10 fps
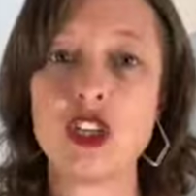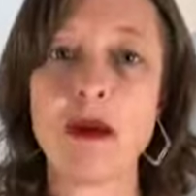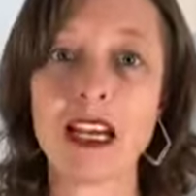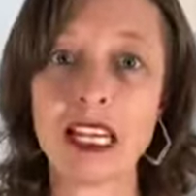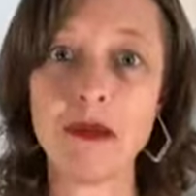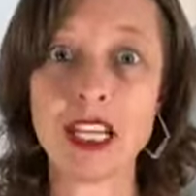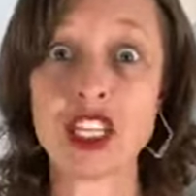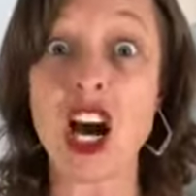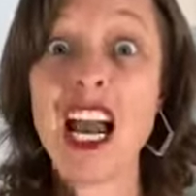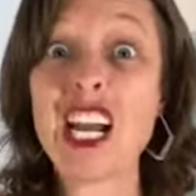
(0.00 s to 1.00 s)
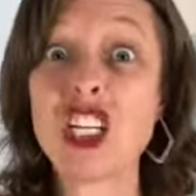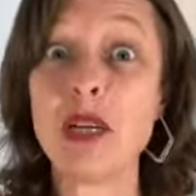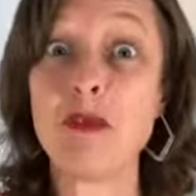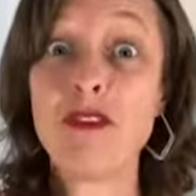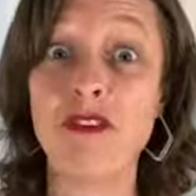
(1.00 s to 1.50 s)
my little ones. I actually
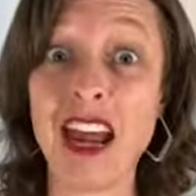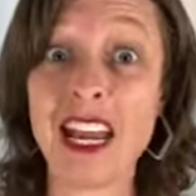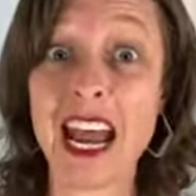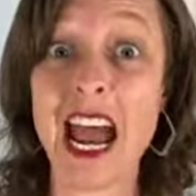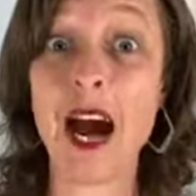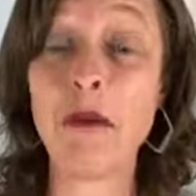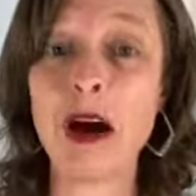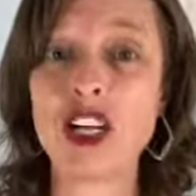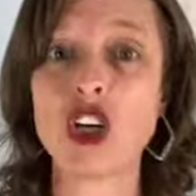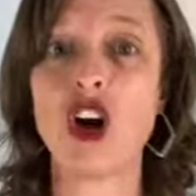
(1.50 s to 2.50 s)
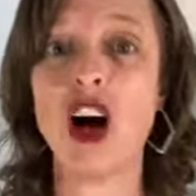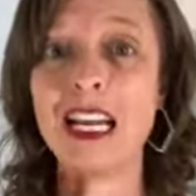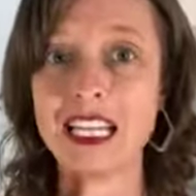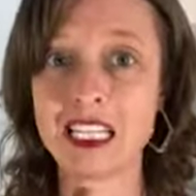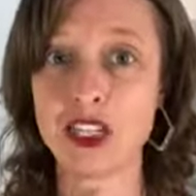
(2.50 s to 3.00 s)
prevent how much I
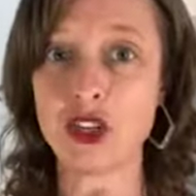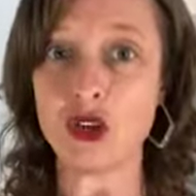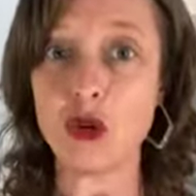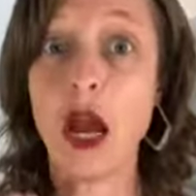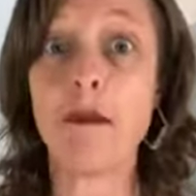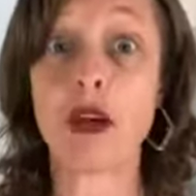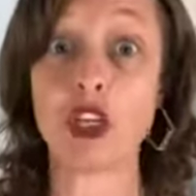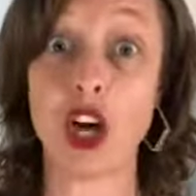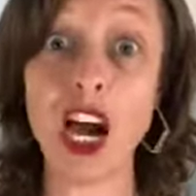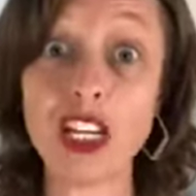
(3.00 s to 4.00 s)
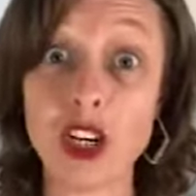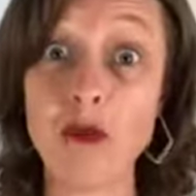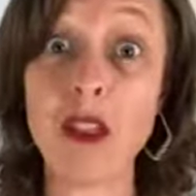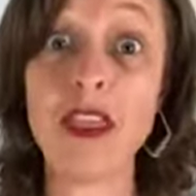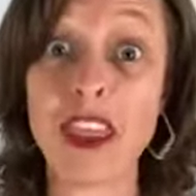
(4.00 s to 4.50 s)
listen to because I don't
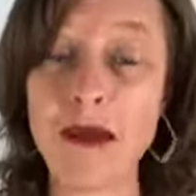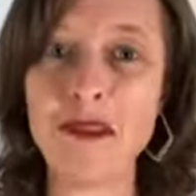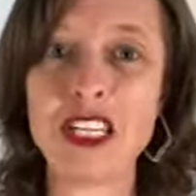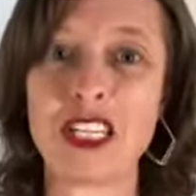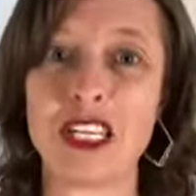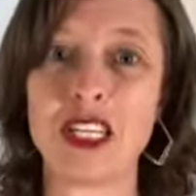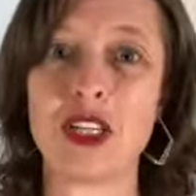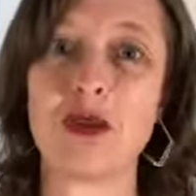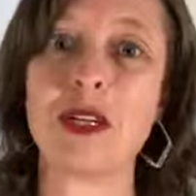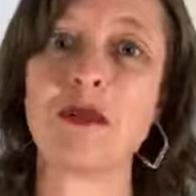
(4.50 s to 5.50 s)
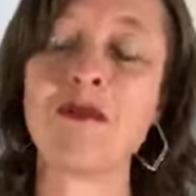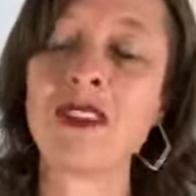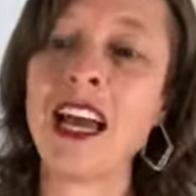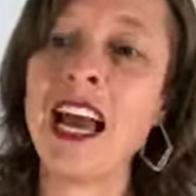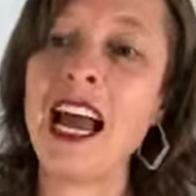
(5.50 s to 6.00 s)
want them listening to it.
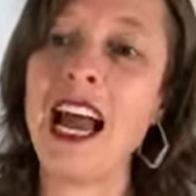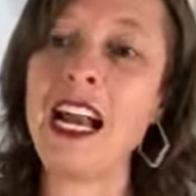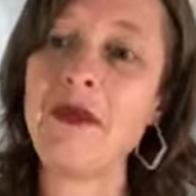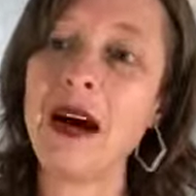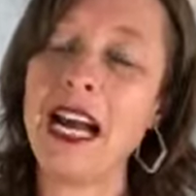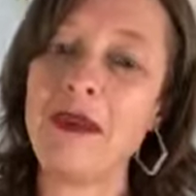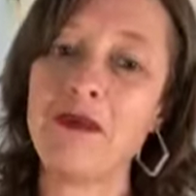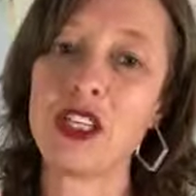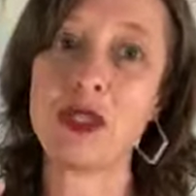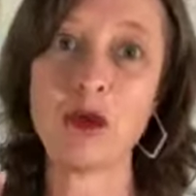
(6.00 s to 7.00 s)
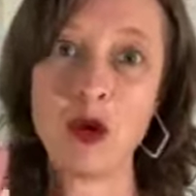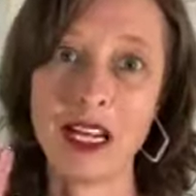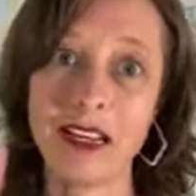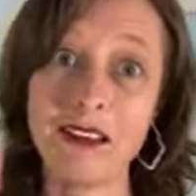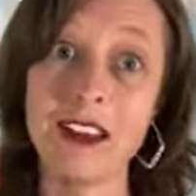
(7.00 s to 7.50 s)
Anyway, this
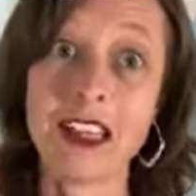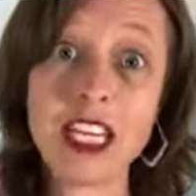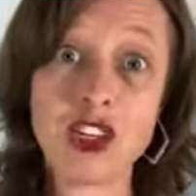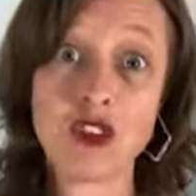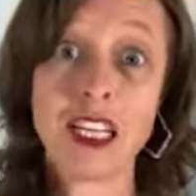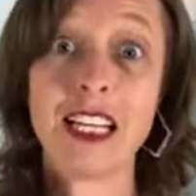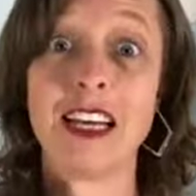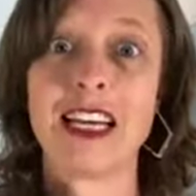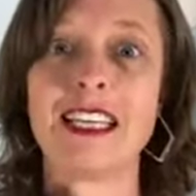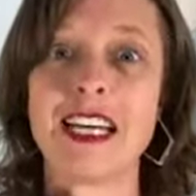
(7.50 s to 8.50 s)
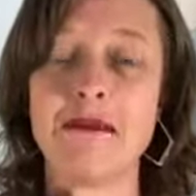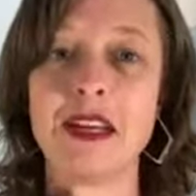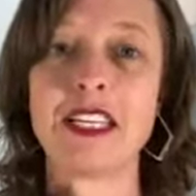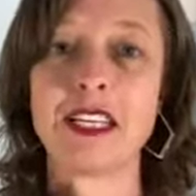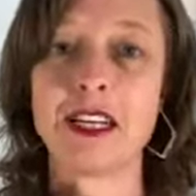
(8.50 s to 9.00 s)
morning, literally like 10
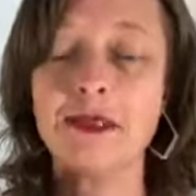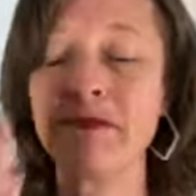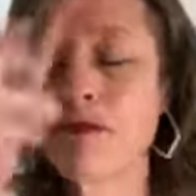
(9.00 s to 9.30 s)
minutes ago,